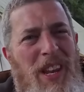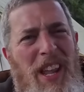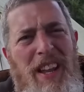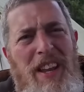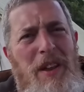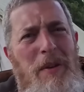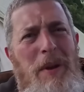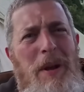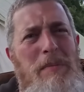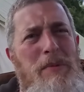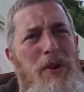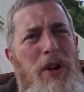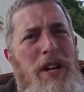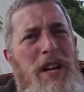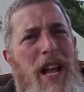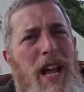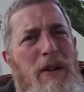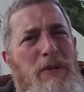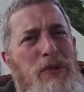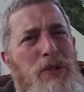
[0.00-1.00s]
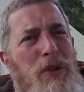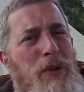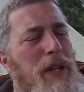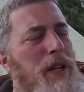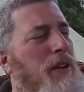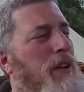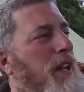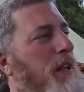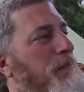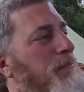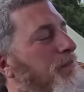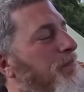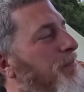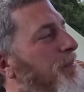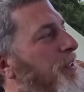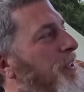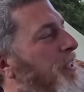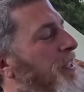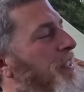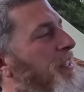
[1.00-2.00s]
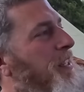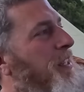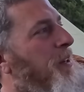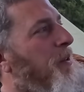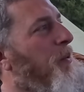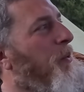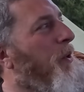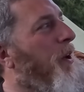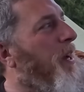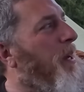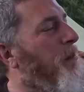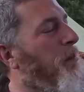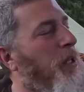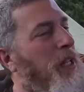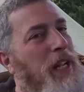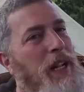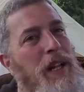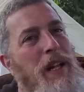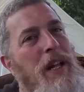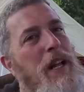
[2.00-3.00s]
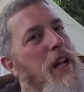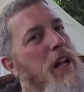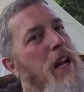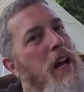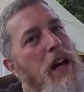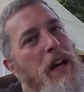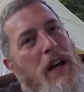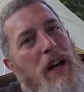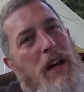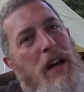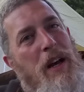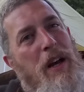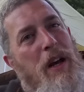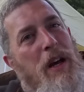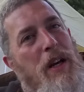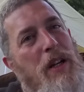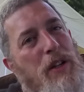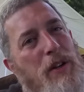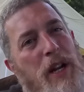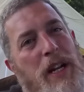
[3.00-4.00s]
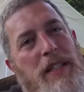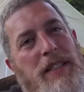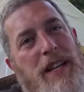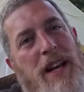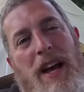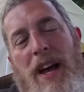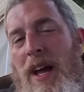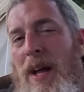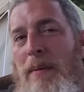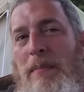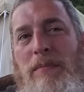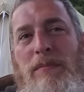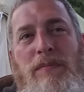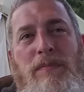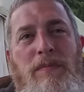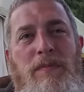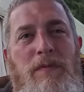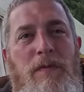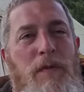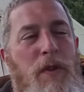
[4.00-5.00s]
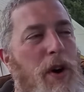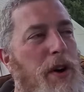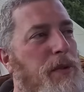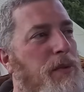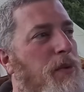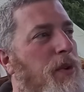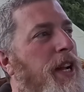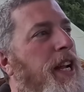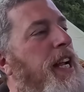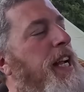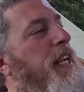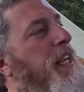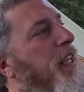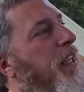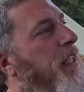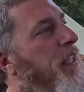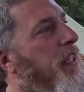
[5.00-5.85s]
Anyway, I'm trying to outro here and I'm rambling. Uh, great time, fun week.